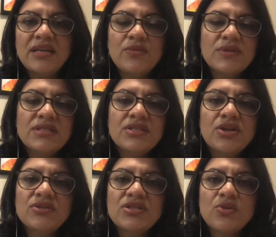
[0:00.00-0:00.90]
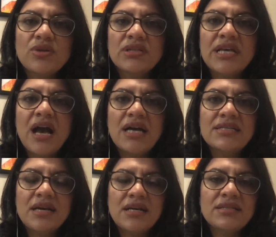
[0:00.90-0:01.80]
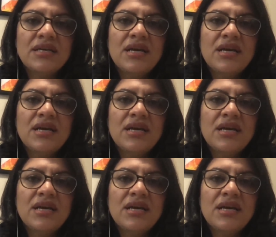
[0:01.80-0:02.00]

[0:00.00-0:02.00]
it was you know disorderly conduct